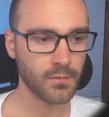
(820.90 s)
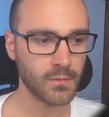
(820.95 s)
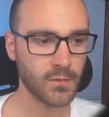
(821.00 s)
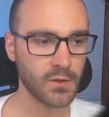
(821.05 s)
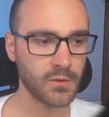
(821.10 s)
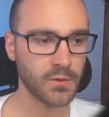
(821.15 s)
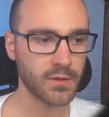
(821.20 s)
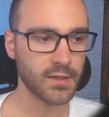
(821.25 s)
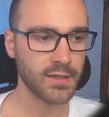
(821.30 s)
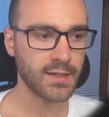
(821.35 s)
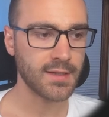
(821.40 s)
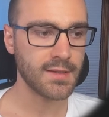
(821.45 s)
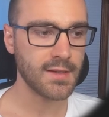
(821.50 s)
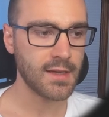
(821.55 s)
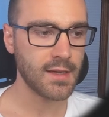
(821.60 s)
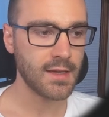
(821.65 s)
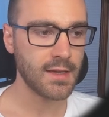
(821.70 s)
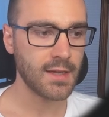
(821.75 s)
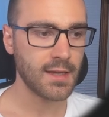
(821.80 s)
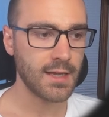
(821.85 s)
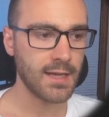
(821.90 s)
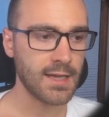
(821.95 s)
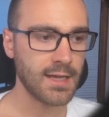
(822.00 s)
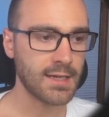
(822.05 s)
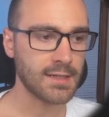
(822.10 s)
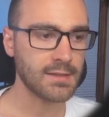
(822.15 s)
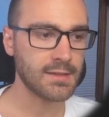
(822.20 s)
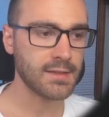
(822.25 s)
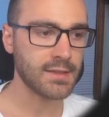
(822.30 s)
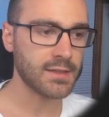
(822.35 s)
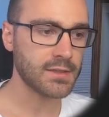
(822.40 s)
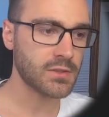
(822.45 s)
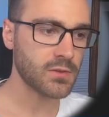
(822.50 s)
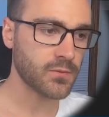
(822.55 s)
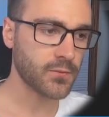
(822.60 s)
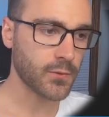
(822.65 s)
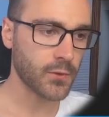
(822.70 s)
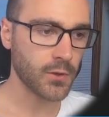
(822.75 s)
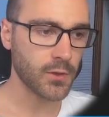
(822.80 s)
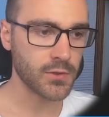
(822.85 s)
Okay, and
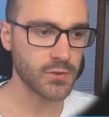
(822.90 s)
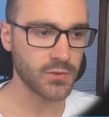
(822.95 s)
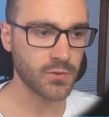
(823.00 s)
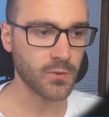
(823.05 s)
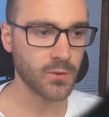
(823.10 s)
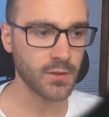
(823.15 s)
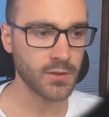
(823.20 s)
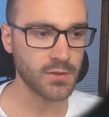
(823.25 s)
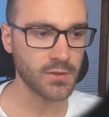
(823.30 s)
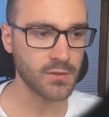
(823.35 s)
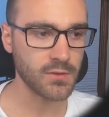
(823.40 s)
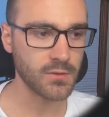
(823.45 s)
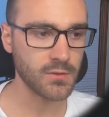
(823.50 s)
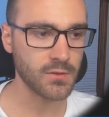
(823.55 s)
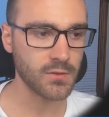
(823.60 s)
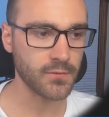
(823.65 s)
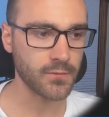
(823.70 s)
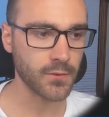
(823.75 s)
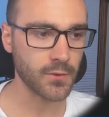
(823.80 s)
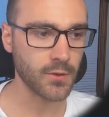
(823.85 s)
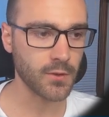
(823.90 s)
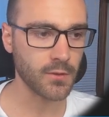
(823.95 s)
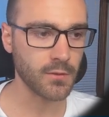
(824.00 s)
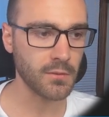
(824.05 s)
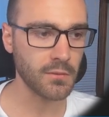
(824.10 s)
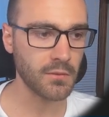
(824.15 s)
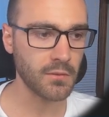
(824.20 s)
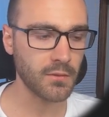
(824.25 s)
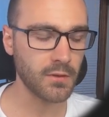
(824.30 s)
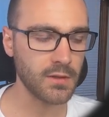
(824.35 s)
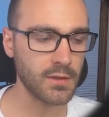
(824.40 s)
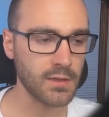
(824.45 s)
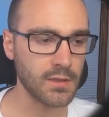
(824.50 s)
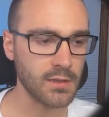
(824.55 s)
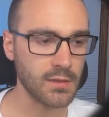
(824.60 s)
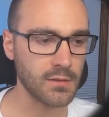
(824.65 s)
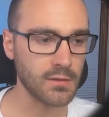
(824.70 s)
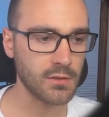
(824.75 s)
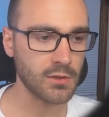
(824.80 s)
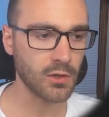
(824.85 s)
defer is going to defer
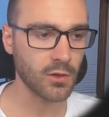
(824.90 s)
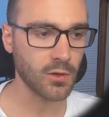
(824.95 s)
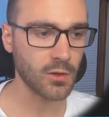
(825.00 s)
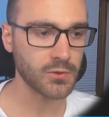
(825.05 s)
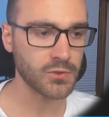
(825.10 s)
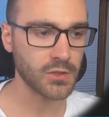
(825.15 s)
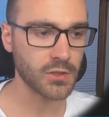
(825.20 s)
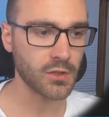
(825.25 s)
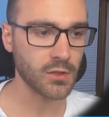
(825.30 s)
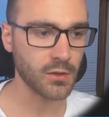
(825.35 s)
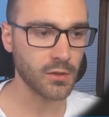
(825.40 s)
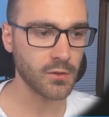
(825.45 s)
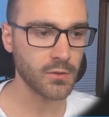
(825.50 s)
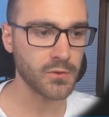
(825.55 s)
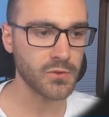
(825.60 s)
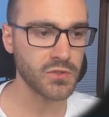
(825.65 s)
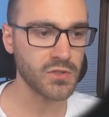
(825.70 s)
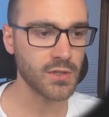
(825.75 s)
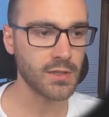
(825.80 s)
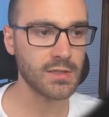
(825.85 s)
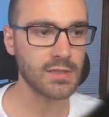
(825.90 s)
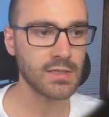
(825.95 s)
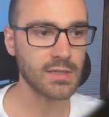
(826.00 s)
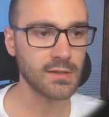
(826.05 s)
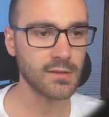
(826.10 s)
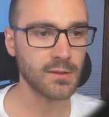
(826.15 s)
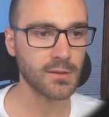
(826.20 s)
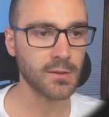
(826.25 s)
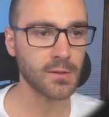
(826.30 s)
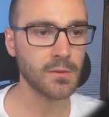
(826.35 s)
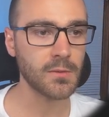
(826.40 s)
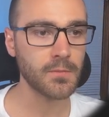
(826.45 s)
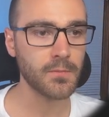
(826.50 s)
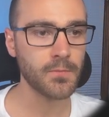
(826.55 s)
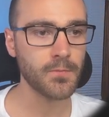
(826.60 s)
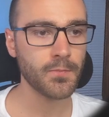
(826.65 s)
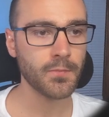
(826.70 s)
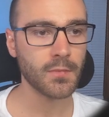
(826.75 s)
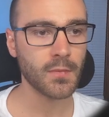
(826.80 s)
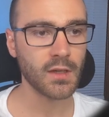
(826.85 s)
the call to close until
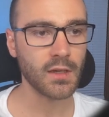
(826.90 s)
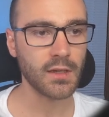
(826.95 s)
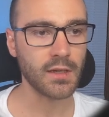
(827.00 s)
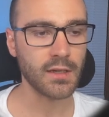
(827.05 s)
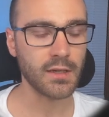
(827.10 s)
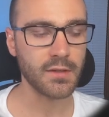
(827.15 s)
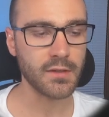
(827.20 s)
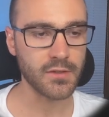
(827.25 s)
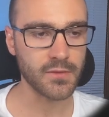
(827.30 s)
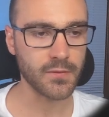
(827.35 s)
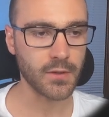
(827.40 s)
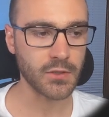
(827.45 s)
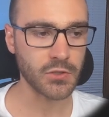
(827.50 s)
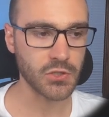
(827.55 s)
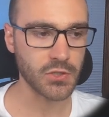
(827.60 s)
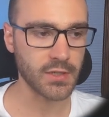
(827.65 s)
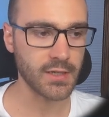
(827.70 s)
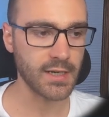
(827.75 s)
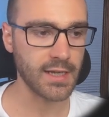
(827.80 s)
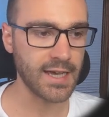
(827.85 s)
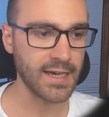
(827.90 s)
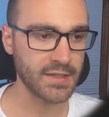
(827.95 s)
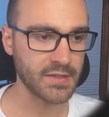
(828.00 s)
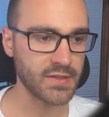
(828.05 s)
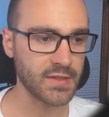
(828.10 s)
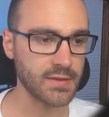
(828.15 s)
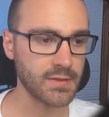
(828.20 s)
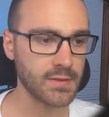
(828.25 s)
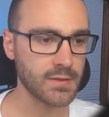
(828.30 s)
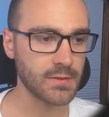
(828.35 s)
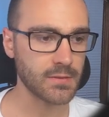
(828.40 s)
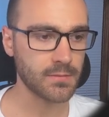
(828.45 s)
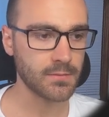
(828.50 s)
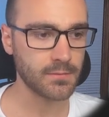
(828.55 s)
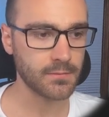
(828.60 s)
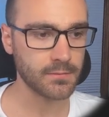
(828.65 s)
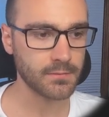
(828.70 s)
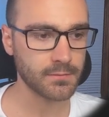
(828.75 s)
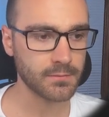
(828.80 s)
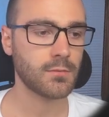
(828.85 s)
this function exits.
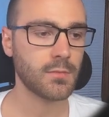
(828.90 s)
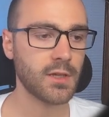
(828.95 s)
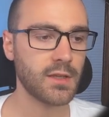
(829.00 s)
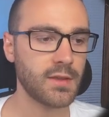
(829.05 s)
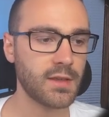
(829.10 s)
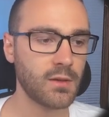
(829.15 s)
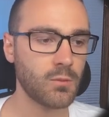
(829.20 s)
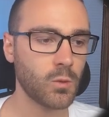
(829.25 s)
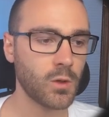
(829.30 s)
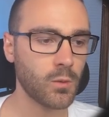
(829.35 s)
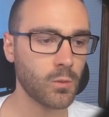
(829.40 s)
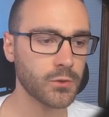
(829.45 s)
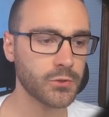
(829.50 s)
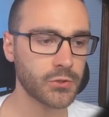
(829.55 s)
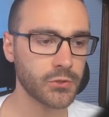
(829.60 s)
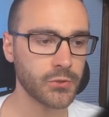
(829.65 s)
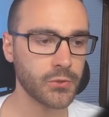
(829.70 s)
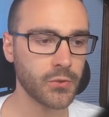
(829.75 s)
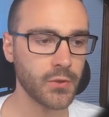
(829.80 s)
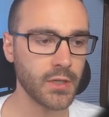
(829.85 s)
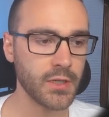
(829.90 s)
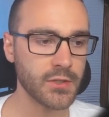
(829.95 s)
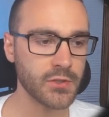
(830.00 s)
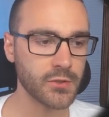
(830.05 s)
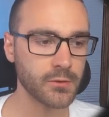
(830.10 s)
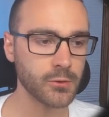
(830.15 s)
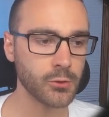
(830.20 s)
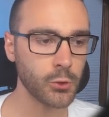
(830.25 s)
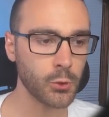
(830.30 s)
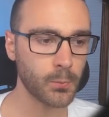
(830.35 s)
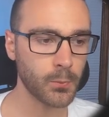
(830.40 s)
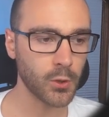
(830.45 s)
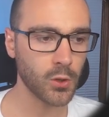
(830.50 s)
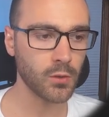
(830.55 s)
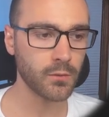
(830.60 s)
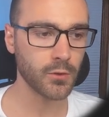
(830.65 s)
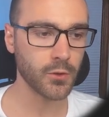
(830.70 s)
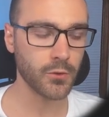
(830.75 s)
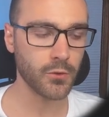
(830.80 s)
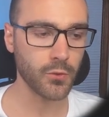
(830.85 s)
And then what we'll do is loop
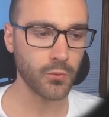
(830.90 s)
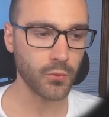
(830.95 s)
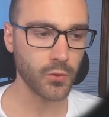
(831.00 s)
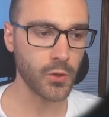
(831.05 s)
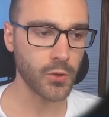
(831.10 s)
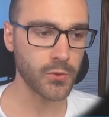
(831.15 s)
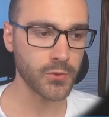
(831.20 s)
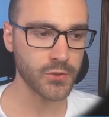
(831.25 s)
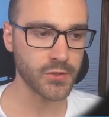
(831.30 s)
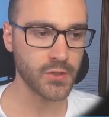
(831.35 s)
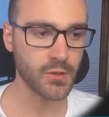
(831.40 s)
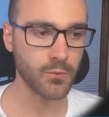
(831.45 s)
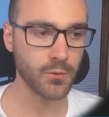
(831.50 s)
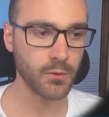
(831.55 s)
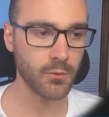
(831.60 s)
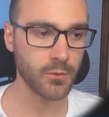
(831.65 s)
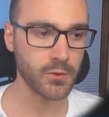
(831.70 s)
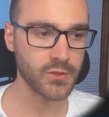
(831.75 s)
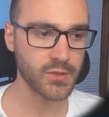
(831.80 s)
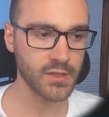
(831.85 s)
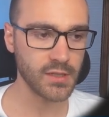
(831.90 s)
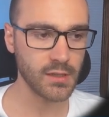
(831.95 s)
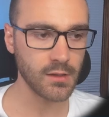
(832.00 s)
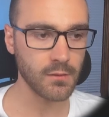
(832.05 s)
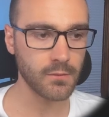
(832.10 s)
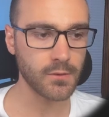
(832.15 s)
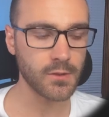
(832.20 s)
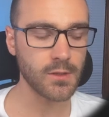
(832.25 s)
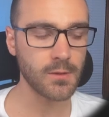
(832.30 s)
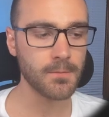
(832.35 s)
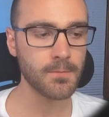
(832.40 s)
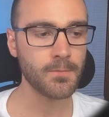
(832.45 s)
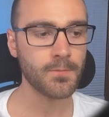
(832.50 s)
over the rows that we received,